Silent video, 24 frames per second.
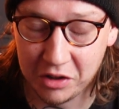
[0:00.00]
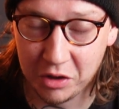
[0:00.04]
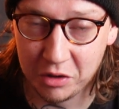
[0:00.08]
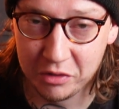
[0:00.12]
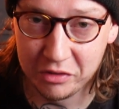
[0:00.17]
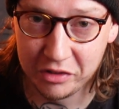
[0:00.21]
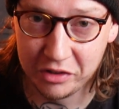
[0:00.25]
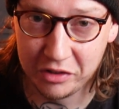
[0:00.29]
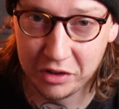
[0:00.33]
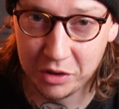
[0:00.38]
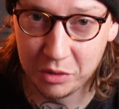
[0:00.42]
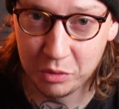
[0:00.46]

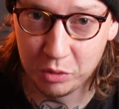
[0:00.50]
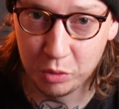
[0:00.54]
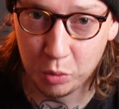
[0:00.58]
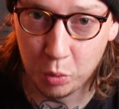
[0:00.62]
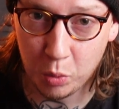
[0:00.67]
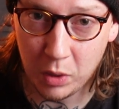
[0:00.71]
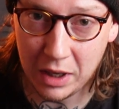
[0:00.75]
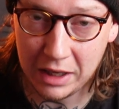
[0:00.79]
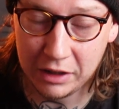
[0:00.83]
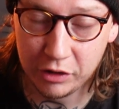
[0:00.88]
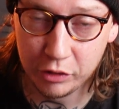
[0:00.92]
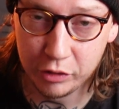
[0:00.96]
Obviously it was
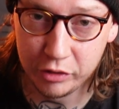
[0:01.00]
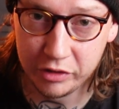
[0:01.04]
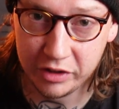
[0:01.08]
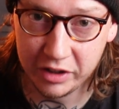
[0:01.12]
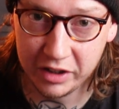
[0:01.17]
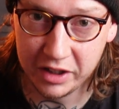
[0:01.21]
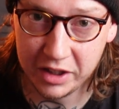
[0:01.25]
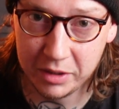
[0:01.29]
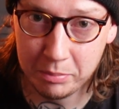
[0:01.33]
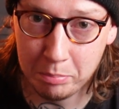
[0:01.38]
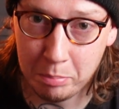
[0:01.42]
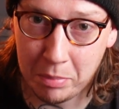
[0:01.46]
well under
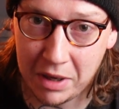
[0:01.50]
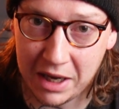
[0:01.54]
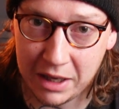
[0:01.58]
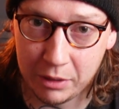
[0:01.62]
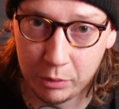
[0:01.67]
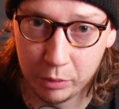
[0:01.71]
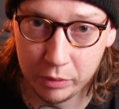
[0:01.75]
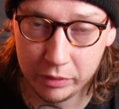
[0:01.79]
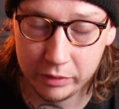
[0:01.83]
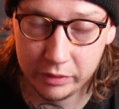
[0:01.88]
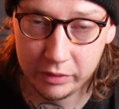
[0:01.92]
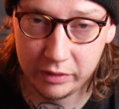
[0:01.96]
in
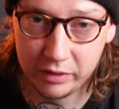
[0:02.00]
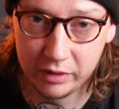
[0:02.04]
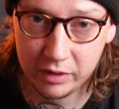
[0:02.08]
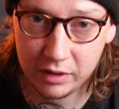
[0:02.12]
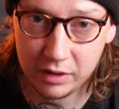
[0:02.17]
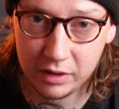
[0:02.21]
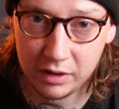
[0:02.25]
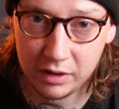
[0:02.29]
pounds,